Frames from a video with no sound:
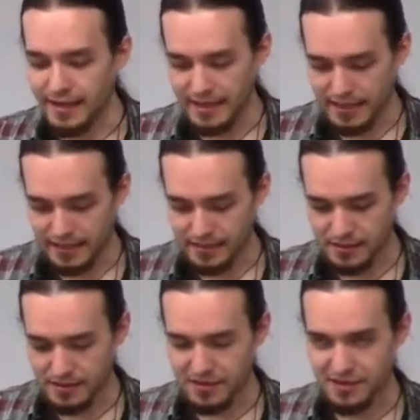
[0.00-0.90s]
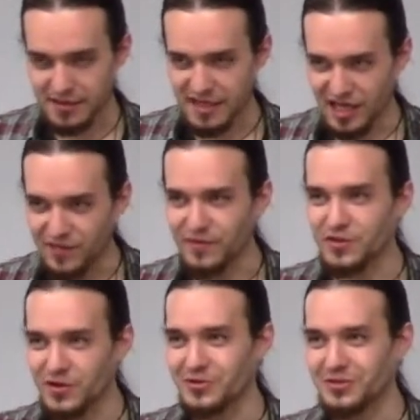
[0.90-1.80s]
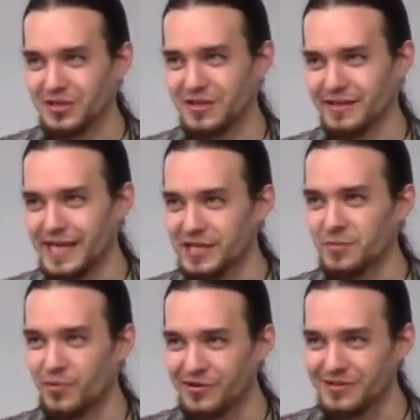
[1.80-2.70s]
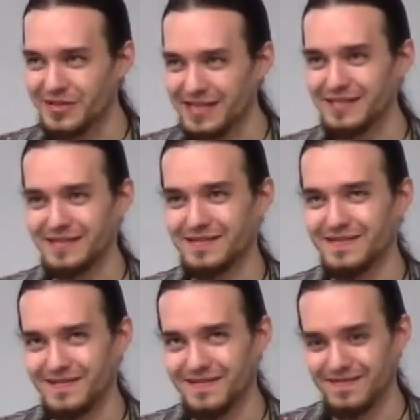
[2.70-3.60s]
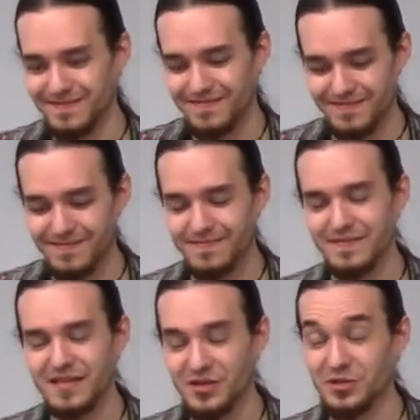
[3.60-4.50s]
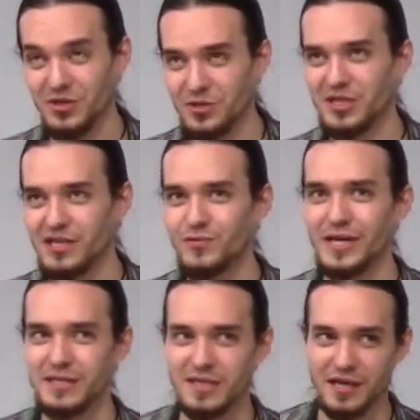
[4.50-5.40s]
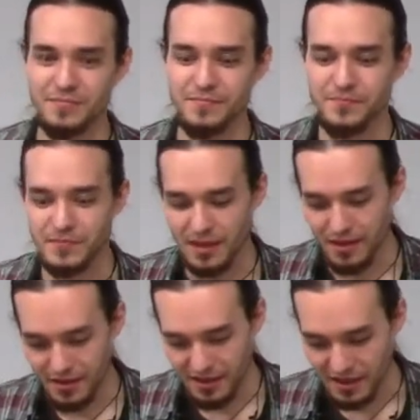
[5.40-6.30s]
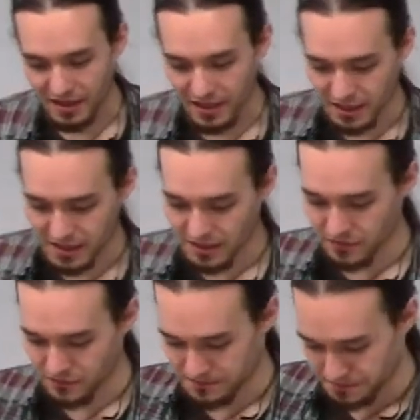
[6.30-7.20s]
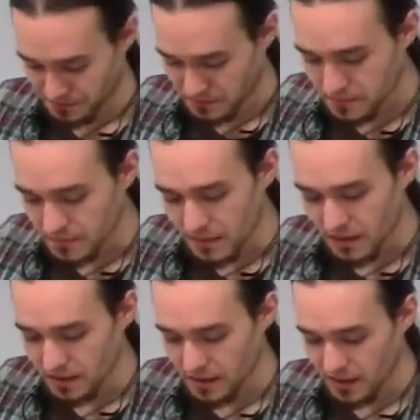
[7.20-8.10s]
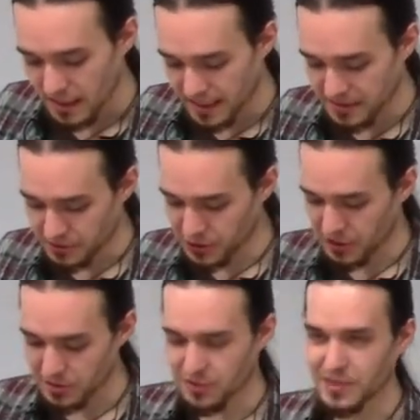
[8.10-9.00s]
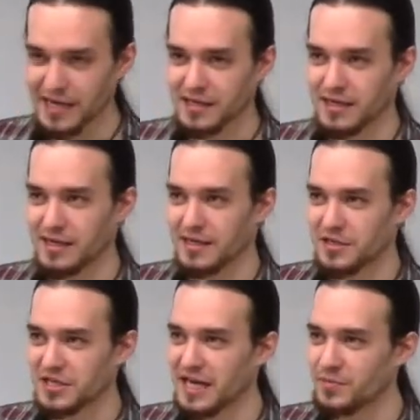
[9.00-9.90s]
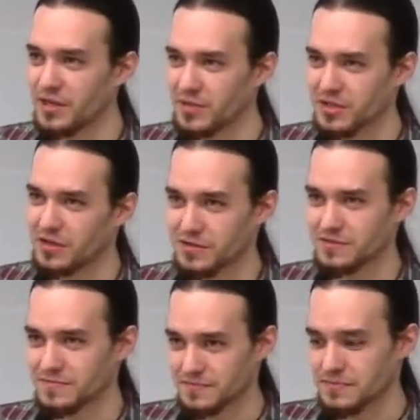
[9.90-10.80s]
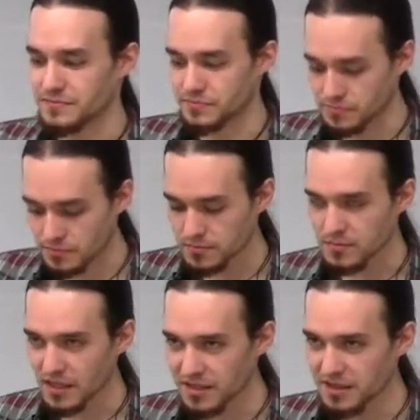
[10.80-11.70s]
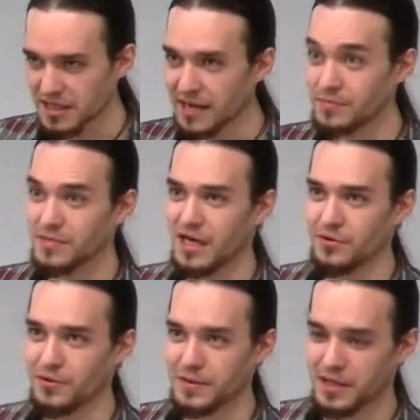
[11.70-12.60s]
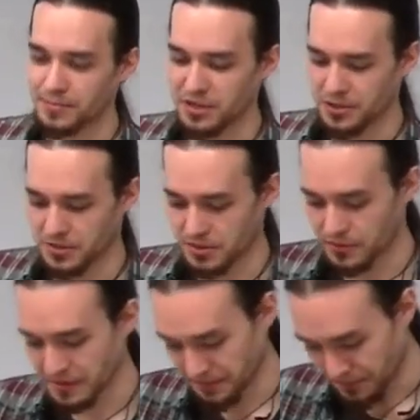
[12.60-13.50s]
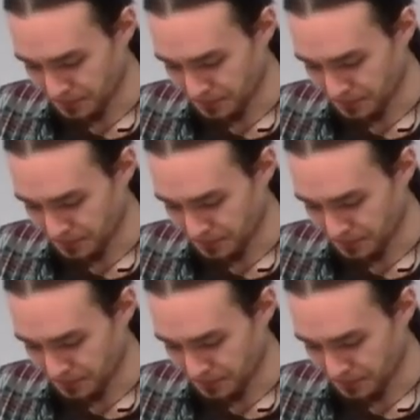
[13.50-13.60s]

And if you don't get the point, then you still waste time. So, and there is also the time limit on the time how long the competition is going.